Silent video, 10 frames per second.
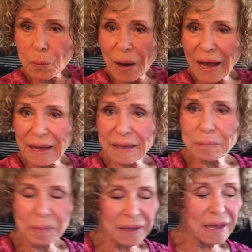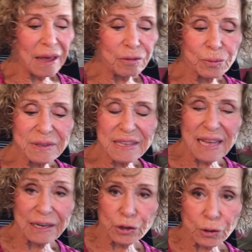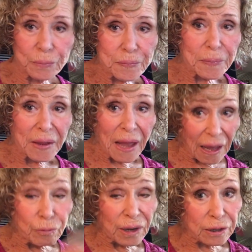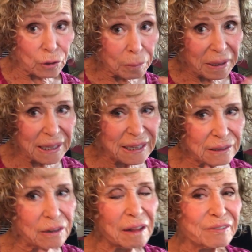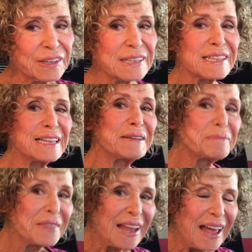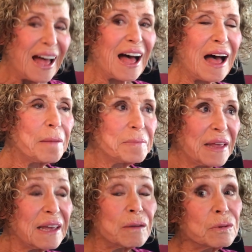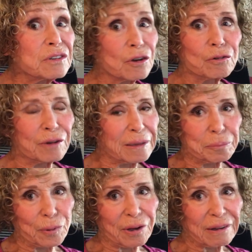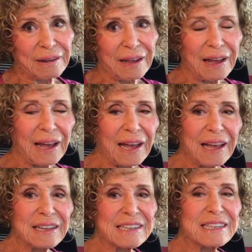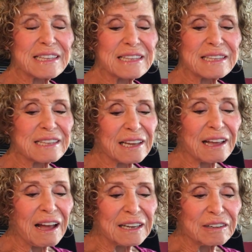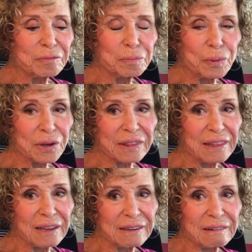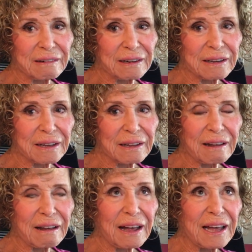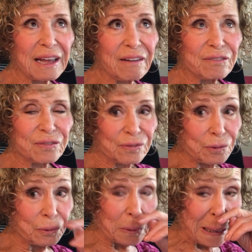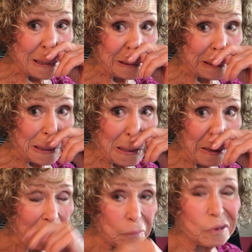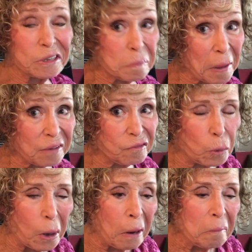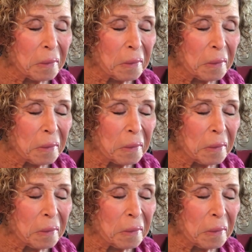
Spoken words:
Away by Katherine Center. I read it on my Kindle, obviously. It was a great book. It's the kind of book that I have great respect for.